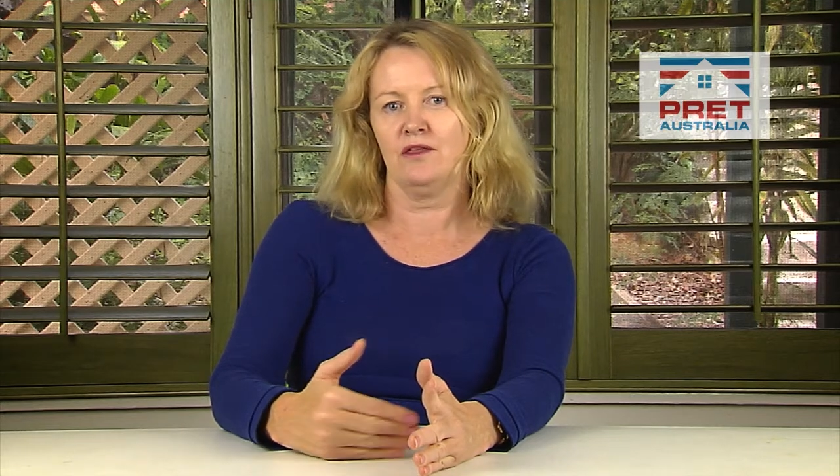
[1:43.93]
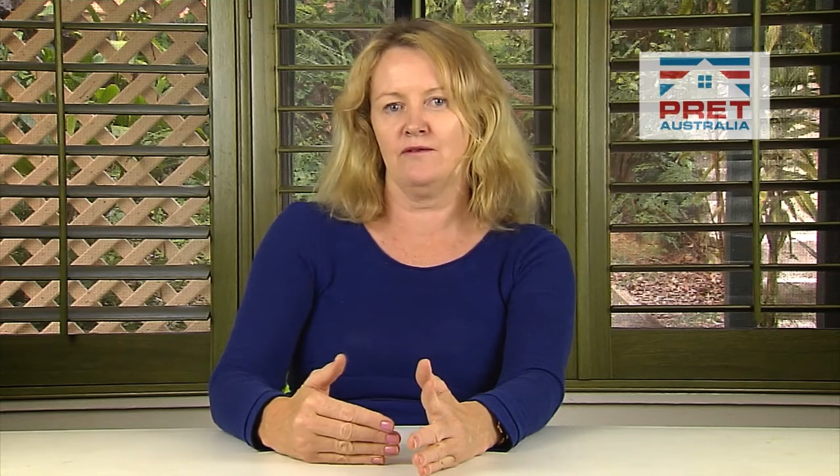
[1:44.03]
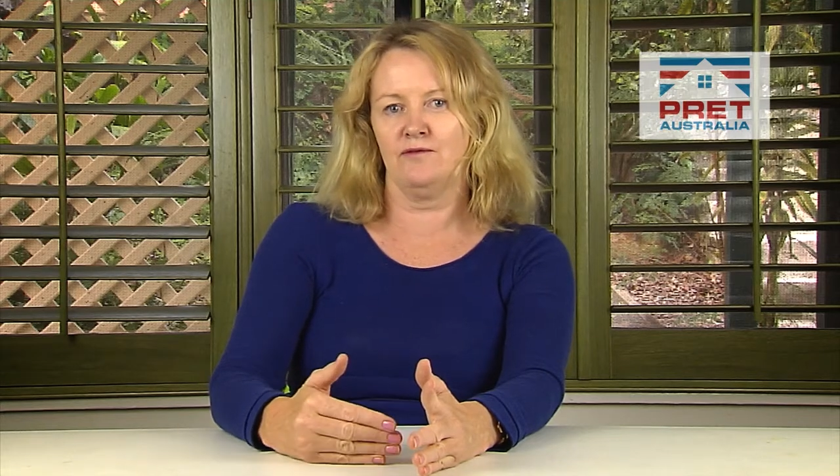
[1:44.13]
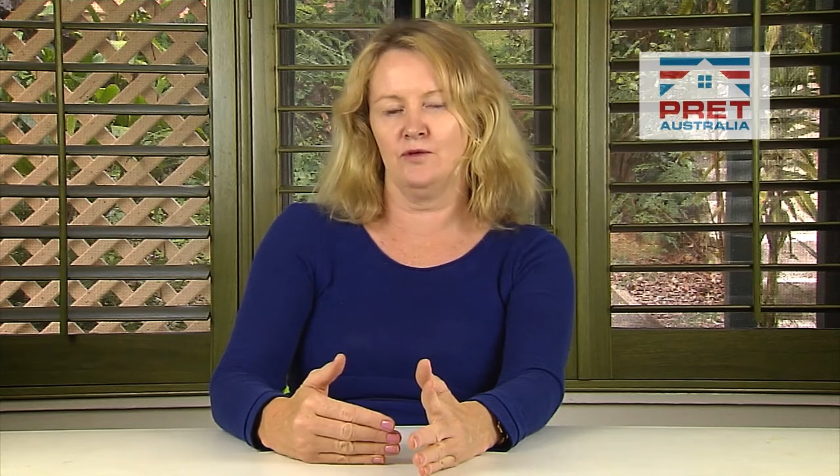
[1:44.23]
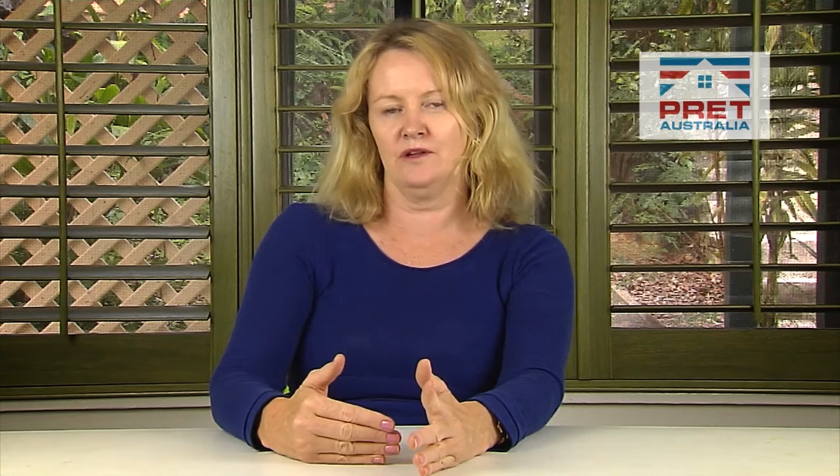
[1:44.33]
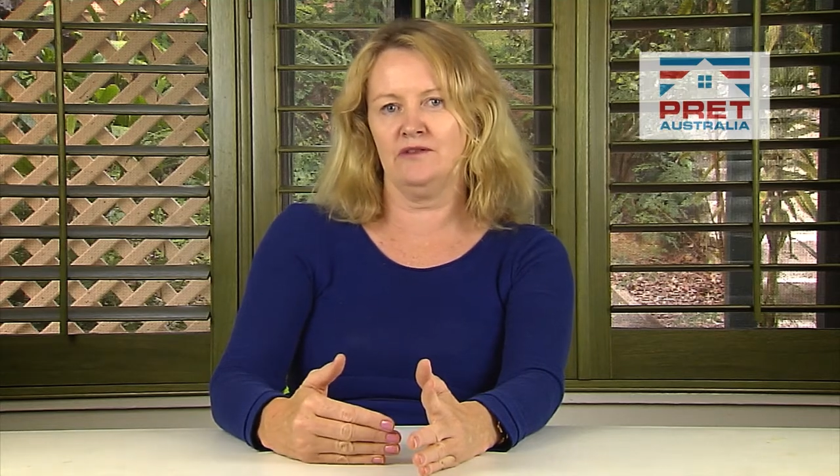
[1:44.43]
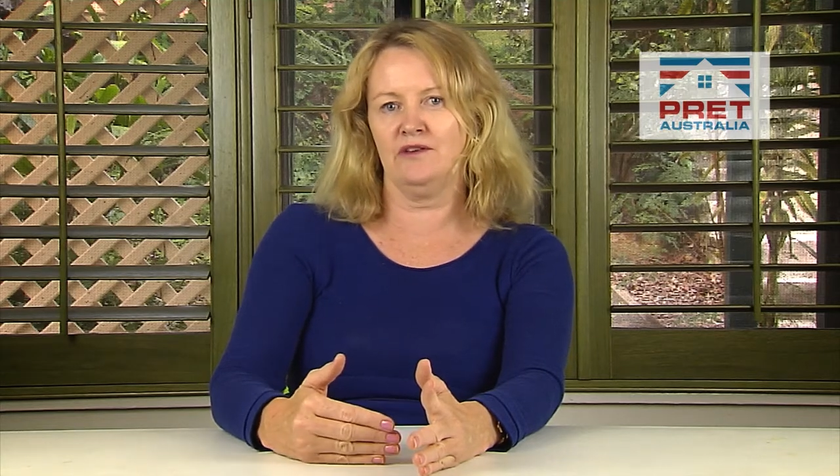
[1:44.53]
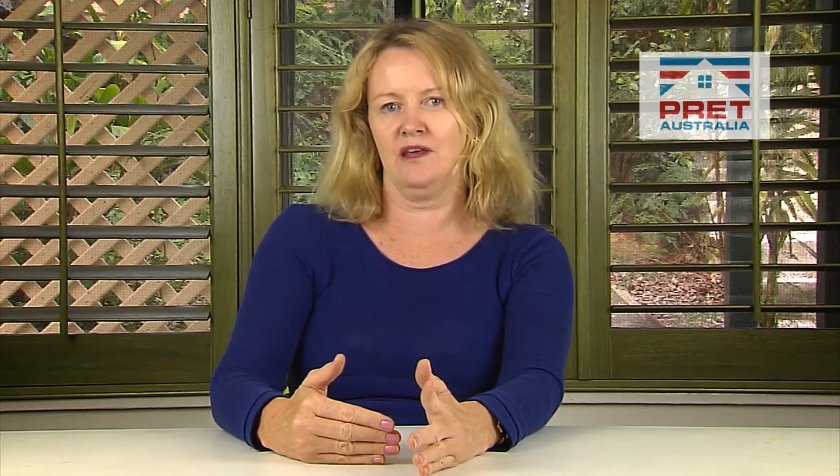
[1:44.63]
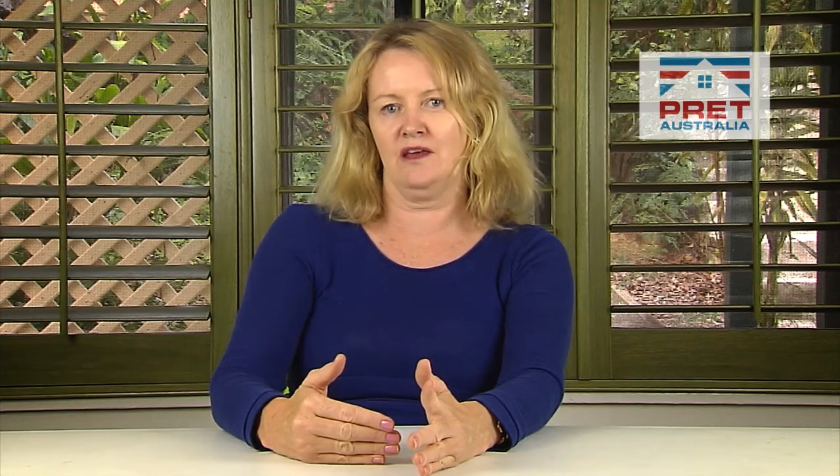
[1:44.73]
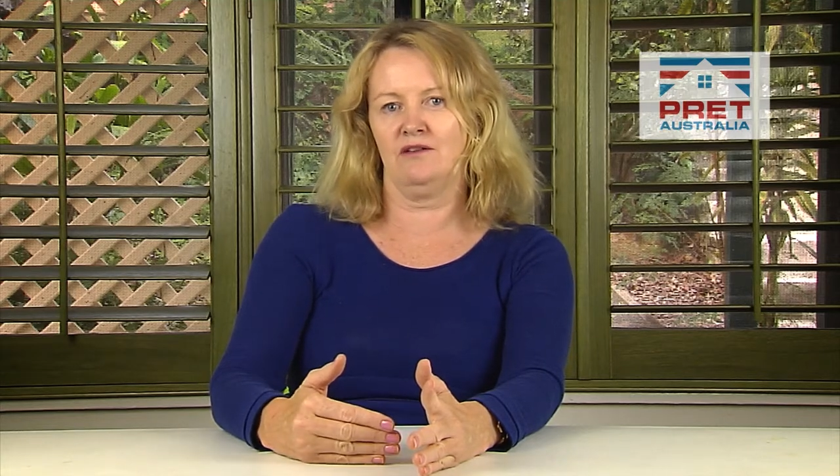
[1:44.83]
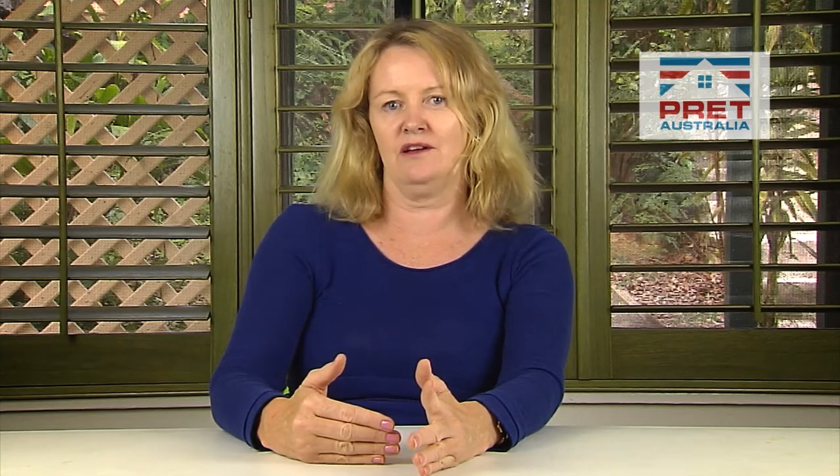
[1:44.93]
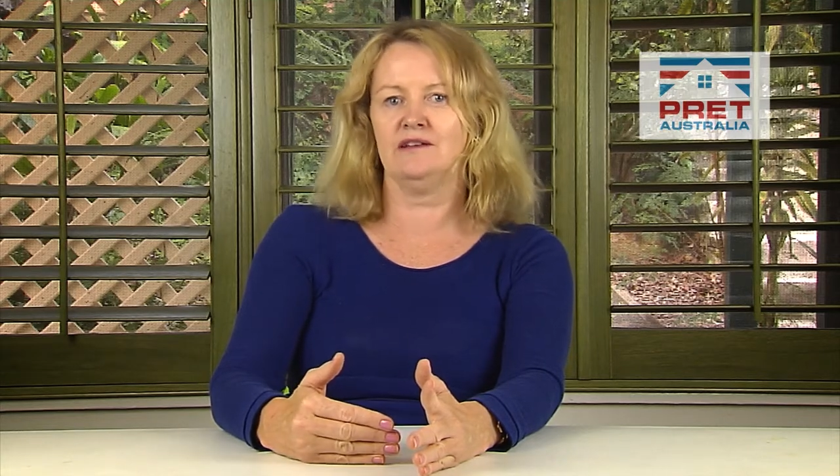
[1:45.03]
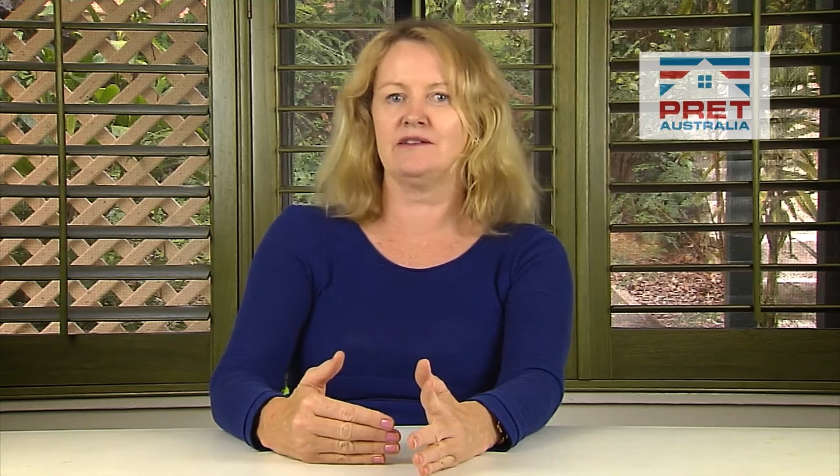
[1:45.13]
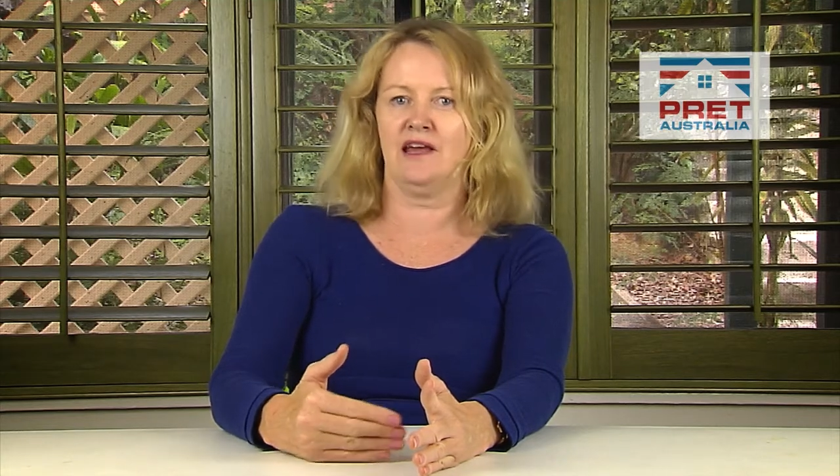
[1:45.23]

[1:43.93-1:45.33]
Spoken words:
the 4 living areas